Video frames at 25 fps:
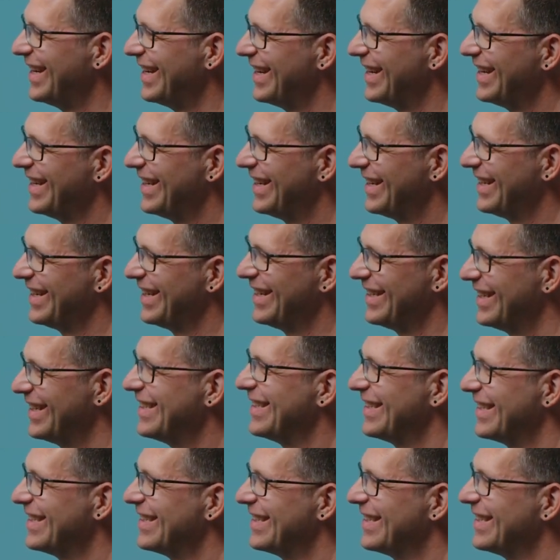
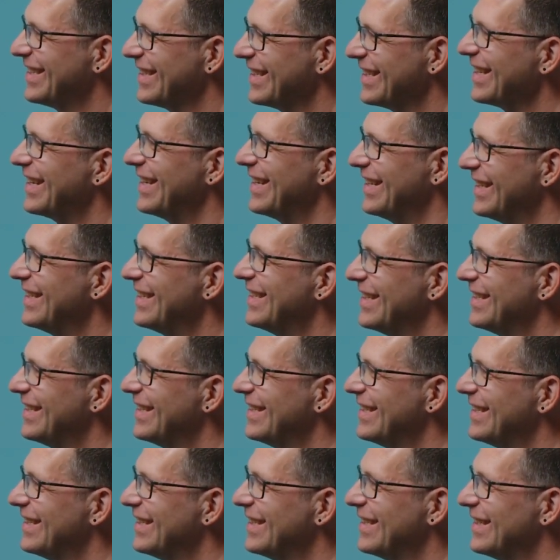
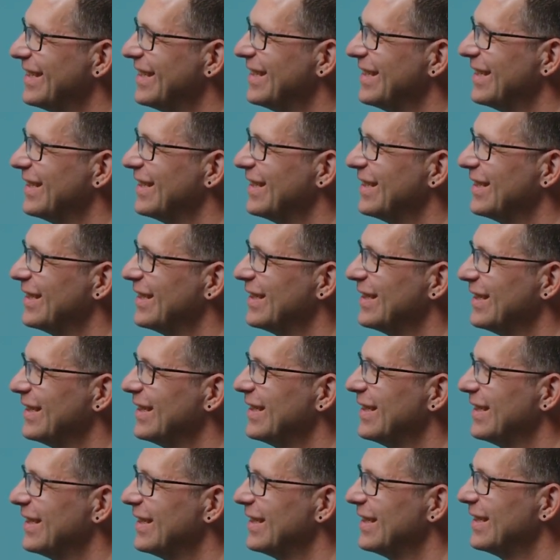
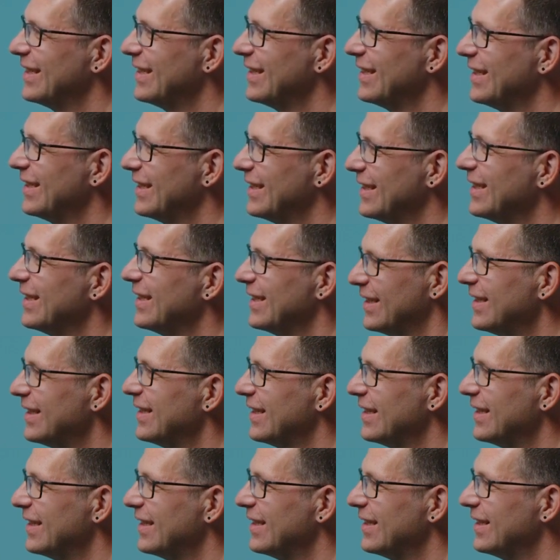
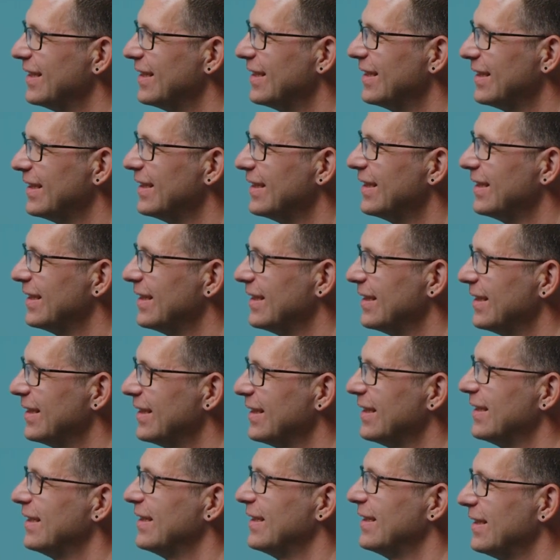
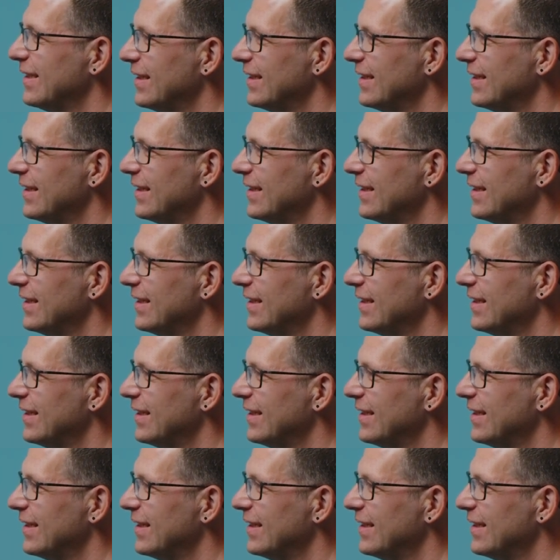No words are spoken by the person on screen.